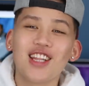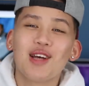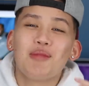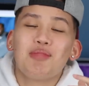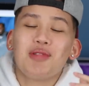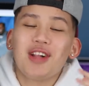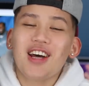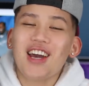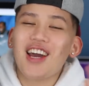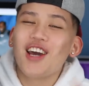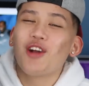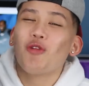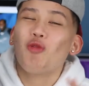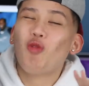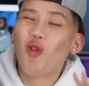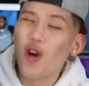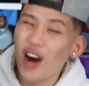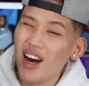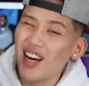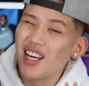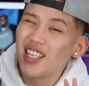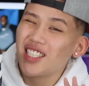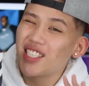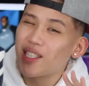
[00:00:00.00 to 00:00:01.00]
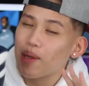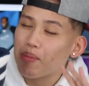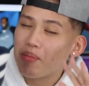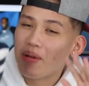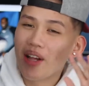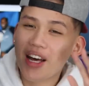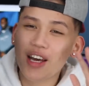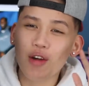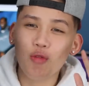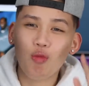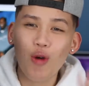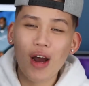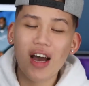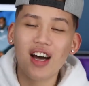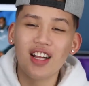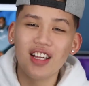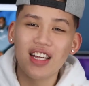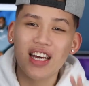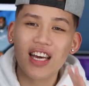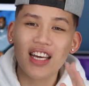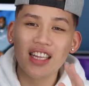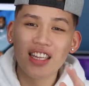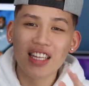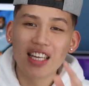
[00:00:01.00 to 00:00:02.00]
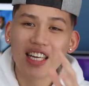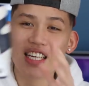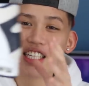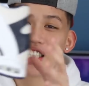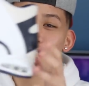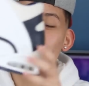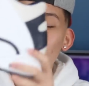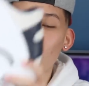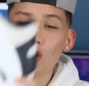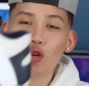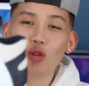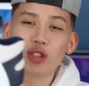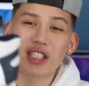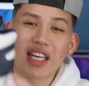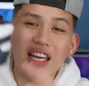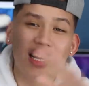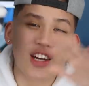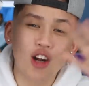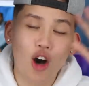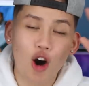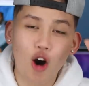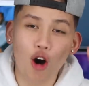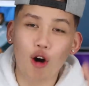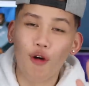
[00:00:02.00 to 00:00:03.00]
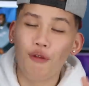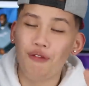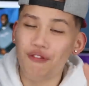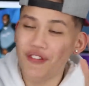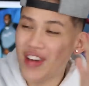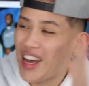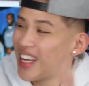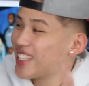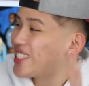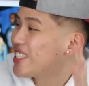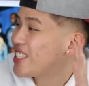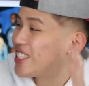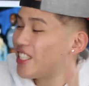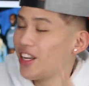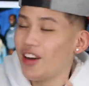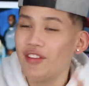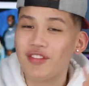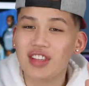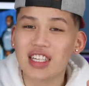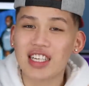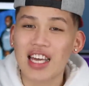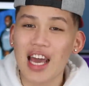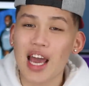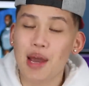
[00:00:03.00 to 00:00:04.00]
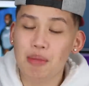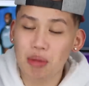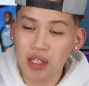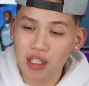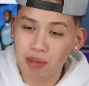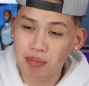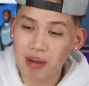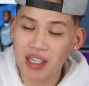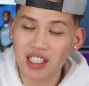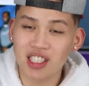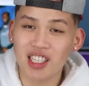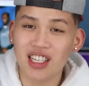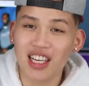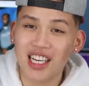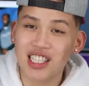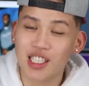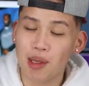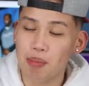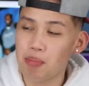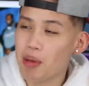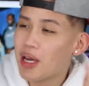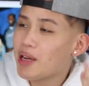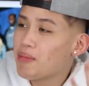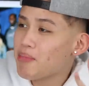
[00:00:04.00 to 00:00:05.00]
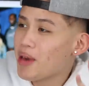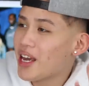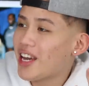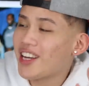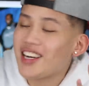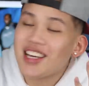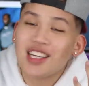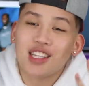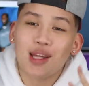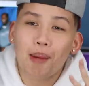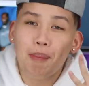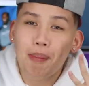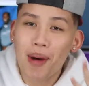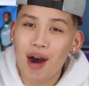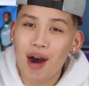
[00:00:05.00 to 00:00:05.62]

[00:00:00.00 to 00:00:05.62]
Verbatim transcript: And the plan was to play well in these shoes in all facets of the game, especially as a big man in the